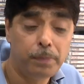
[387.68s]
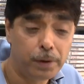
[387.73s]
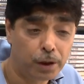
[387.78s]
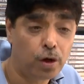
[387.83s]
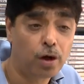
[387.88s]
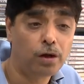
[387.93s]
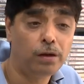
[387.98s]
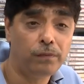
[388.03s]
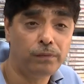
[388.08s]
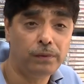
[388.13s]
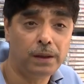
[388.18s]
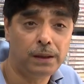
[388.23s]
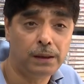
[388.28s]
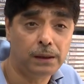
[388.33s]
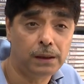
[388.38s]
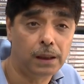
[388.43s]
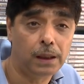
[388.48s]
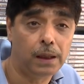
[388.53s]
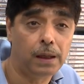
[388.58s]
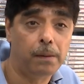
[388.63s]
Because of
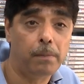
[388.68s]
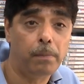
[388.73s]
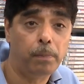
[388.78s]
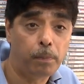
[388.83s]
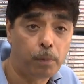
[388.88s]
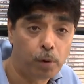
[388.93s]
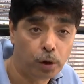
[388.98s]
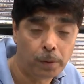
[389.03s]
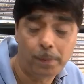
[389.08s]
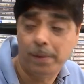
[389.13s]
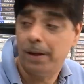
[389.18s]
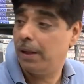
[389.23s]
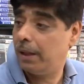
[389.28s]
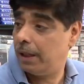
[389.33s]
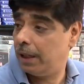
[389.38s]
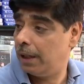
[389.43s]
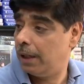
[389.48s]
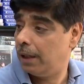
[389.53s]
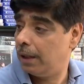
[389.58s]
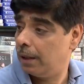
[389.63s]
that
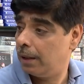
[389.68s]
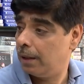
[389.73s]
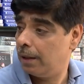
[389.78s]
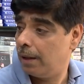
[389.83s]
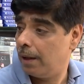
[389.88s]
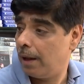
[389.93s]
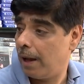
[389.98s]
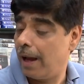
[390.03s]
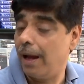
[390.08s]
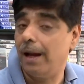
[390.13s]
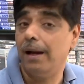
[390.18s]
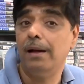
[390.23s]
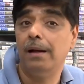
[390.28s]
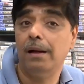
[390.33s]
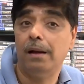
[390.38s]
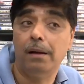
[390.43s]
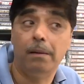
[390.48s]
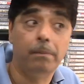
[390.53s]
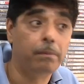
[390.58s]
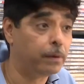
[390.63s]
portability
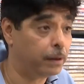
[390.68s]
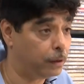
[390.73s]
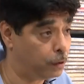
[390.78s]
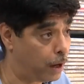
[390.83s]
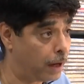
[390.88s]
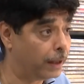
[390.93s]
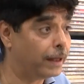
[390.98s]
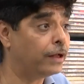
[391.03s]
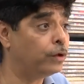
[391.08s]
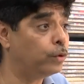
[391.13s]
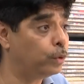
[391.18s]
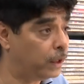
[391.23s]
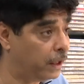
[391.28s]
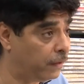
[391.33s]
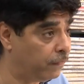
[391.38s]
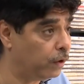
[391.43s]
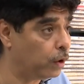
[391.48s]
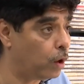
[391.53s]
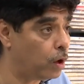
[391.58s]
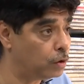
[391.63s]
and you attach to
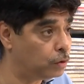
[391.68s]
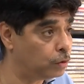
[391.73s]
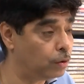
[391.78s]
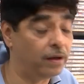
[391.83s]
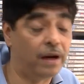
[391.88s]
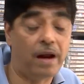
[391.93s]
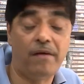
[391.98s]
TV also.